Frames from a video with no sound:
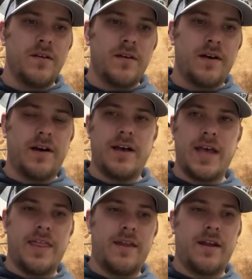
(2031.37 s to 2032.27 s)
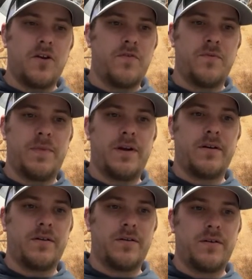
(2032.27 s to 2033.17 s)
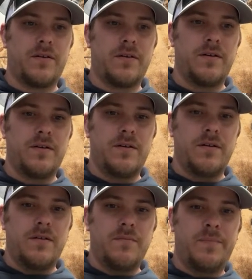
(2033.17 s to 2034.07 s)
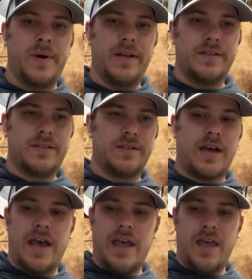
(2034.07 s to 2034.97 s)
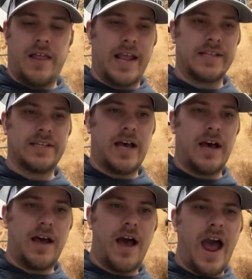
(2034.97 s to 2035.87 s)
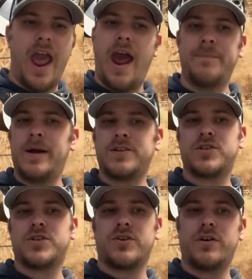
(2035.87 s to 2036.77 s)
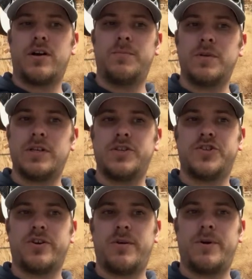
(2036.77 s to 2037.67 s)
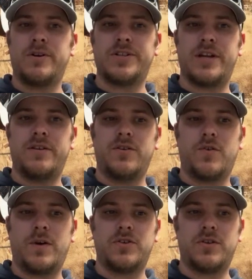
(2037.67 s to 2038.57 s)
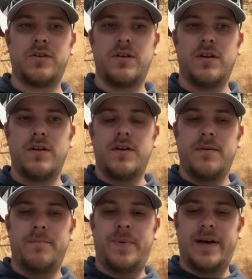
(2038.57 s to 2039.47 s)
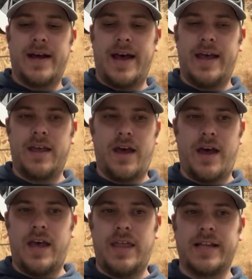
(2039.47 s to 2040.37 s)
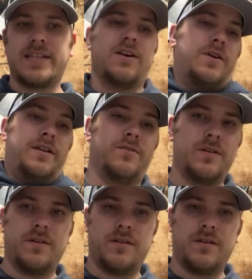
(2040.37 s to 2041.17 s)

And then I go from there. But like I said, I'm not sure, 100% sure I'm understanding your question, but that's how I do it.